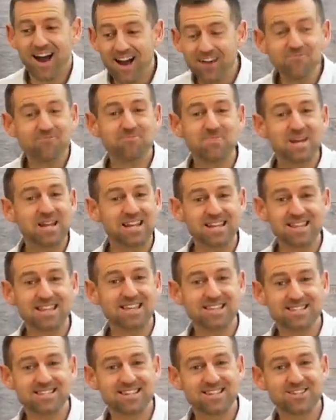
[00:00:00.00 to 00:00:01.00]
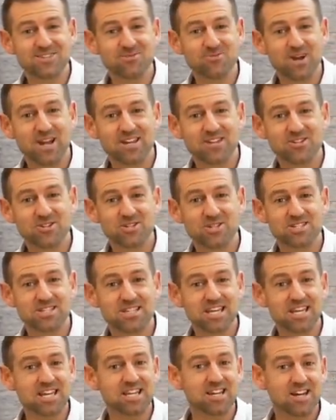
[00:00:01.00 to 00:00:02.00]
I've been in these
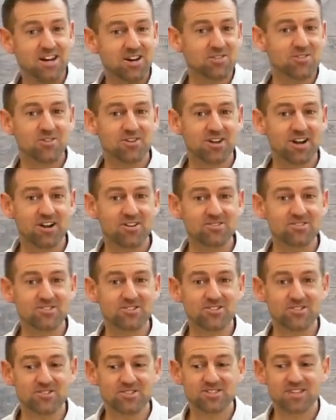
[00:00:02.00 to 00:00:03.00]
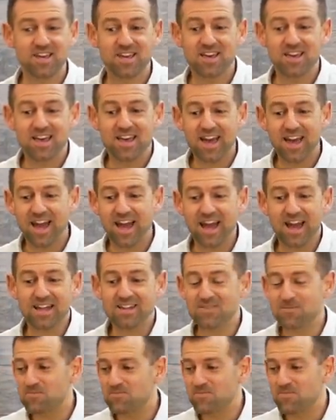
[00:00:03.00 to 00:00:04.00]
situations in other cultures
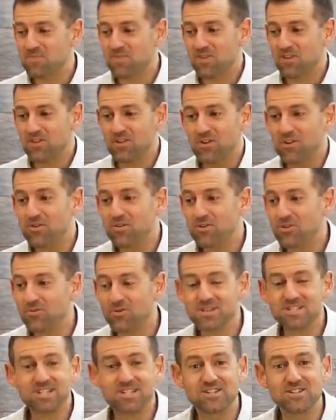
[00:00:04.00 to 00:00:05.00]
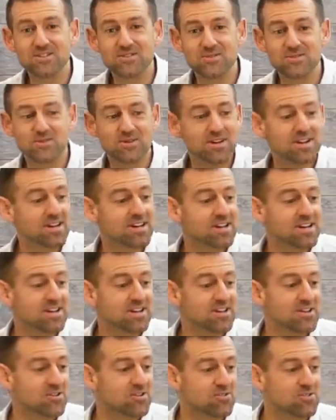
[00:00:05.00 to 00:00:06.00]
and you don't know what to do.
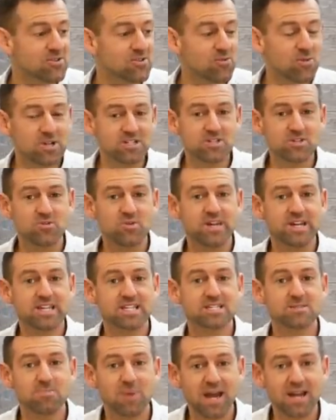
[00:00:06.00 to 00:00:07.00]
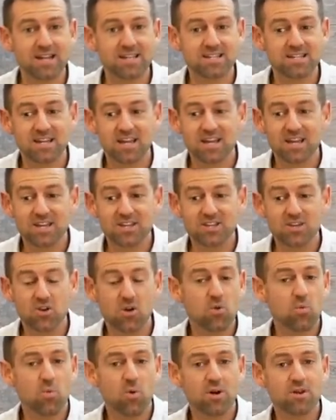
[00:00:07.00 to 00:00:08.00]
You don't know what to expect. You
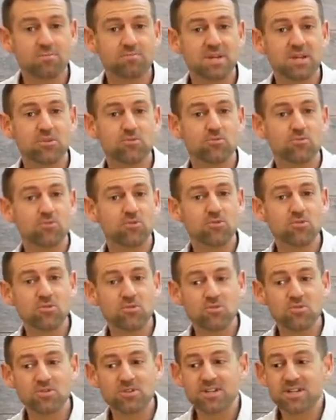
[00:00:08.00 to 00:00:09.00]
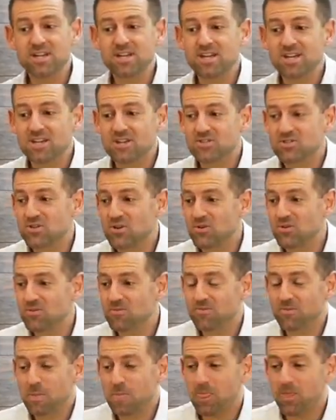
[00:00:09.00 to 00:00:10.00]
don't want to be rude.
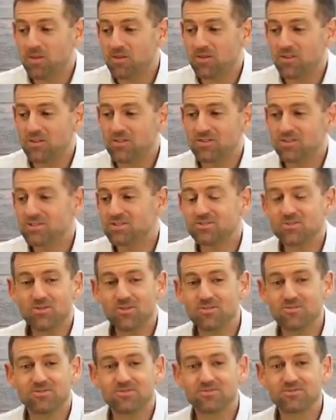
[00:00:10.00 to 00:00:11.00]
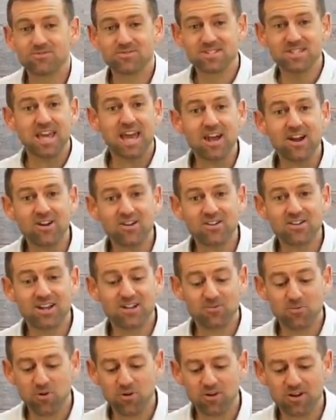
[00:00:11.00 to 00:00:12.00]
So you're just sort of scared
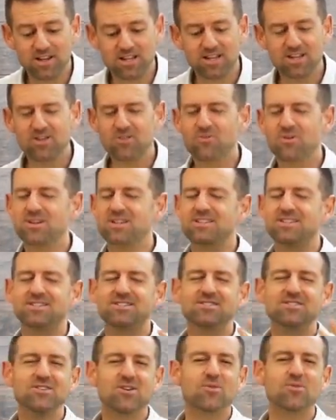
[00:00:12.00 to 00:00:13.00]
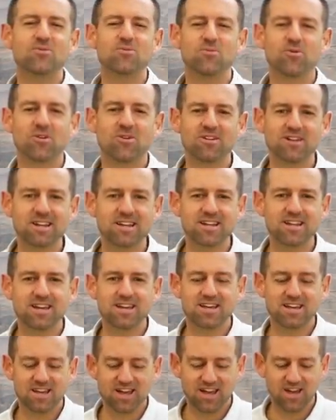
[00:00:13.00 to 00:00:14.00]
and worried. You know what? Don't worry
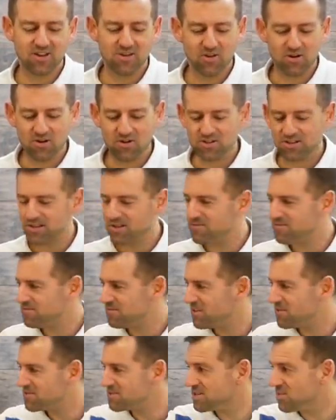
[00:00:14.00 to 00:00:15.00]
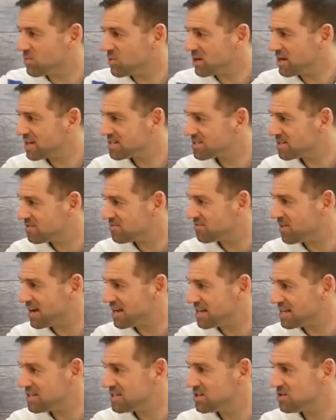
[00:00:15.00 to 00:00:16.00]
at all. If if someone has
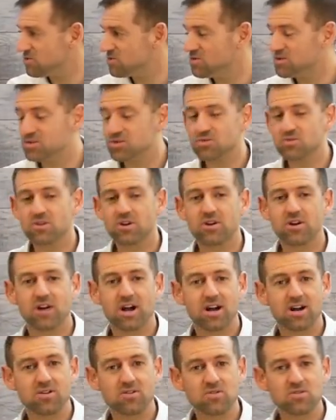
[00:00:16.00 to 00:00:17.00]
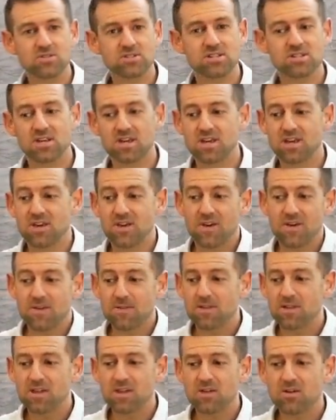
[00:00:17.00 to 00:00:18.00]
invited you to their house,
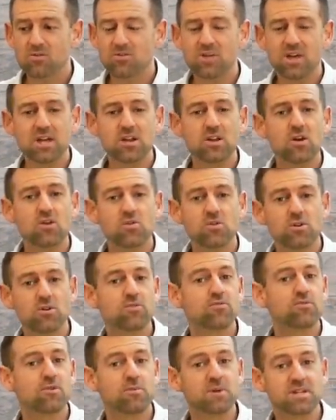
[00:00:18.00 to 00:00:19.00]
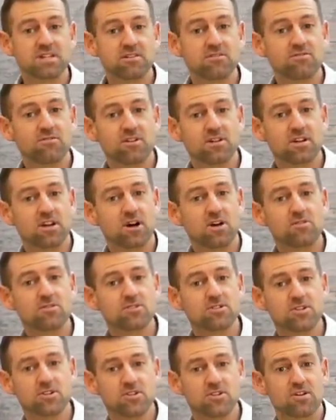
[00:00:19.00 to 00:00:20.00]
you know they know you're from a different
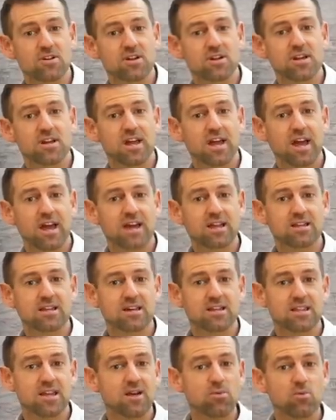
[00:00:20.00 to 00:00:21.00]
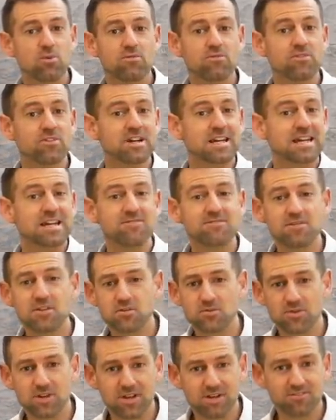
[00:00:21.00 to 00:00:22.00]
culture and uh, they will forgive
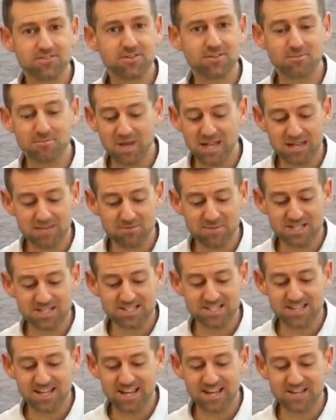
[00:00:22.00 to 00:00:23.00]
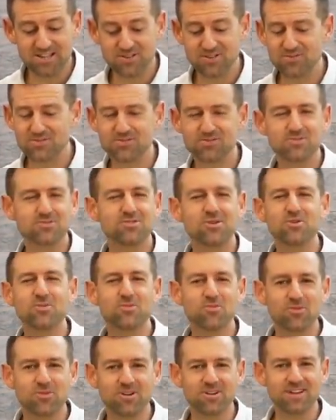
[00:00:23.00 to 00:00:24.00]
you if you make mistakes. So so
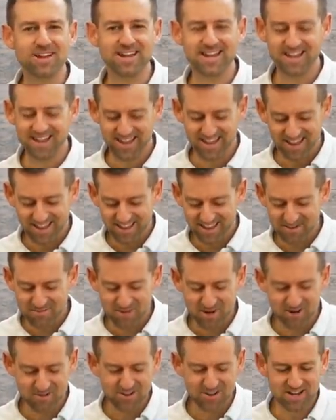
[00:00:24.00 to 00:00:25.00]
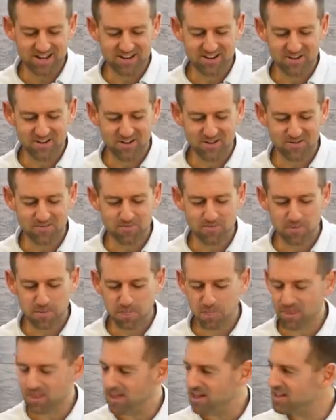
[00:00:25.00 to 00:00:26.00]
don't worry about it at all.
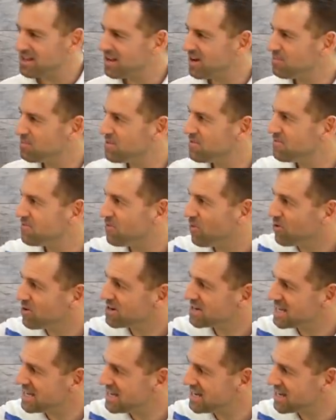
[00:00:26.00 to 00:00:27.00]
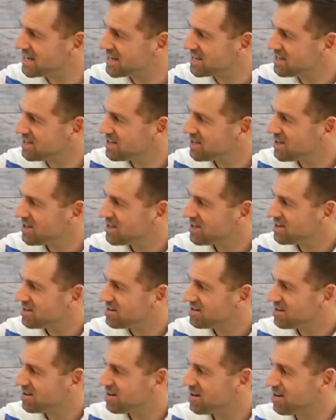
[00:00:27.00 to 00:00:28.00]
Okay, now before eating,
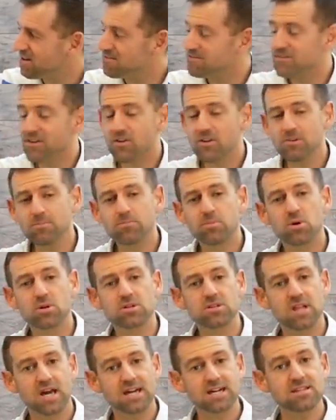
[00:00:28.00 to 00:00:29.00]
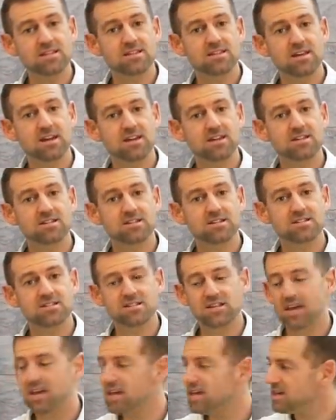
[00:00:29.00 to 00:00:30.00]
uh, a very polite thing to
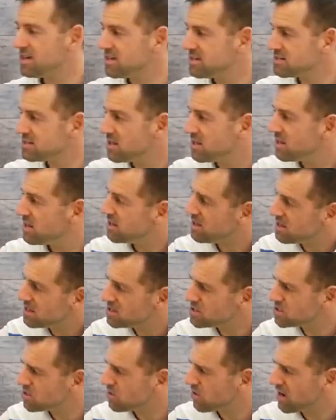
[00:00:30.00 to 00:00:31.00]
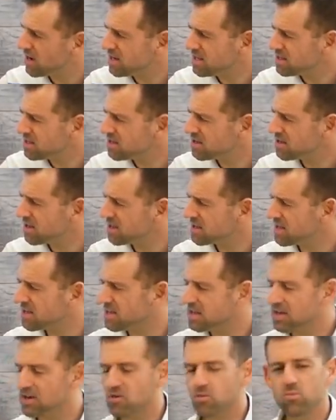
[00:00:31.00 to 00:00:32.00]
say is is there anything I
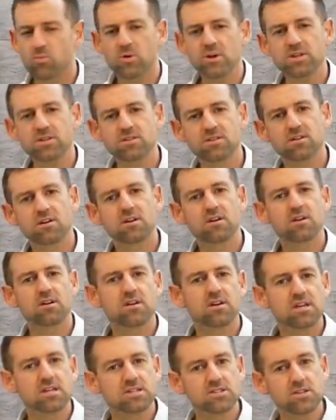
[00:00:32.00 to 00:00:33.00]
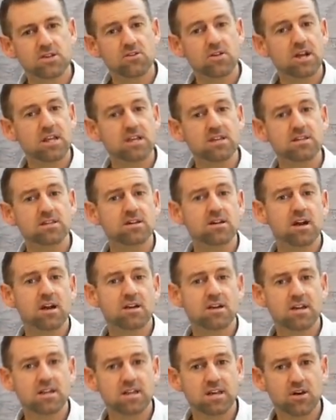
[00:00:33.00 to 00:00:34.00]
can help with? Is there anything I
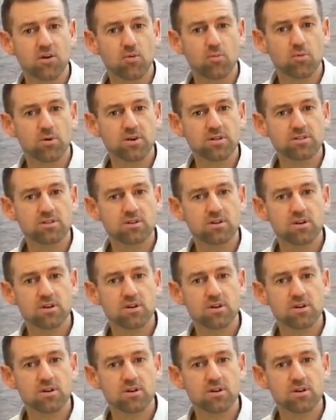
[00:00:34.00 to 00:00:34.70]
can help with?